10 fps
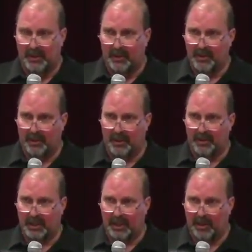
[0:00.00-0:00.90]
So
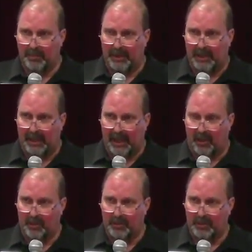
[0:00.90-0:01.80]
there's a company
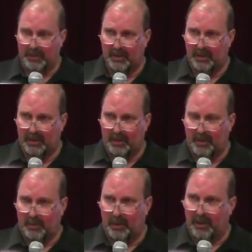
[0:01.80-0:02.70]
out
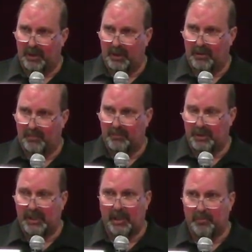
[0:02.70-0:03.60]
where the
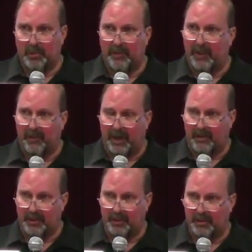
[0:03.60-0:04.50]
GM Proving
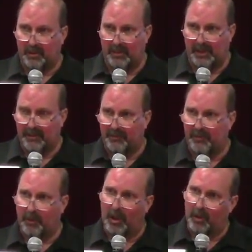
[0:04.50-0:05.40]
Grounds used to be,
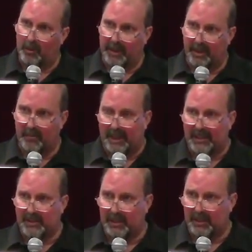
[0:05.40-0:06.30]
if, all the way in
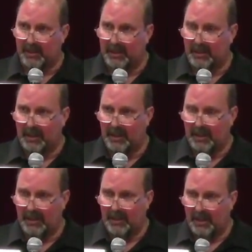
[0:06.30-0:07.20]
Mesa.
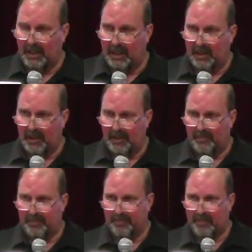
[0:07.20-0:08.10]

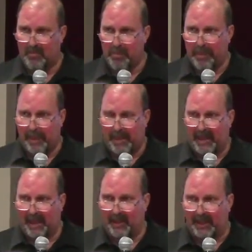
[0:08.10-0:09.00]
Um,
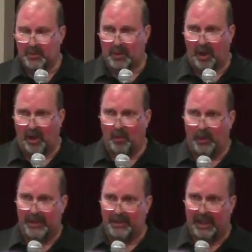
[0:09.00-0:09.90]
and that's where all the
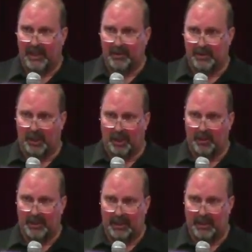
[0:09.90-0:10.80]
waste tires
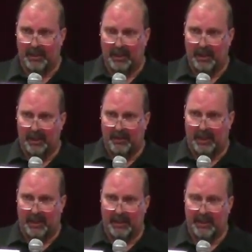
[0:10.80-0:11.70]
go. And then
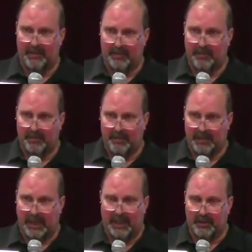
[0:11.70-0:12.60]
they
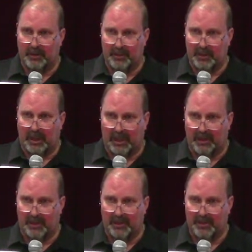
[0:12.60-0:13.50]
take those
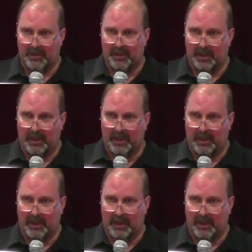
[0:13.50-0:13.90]
tires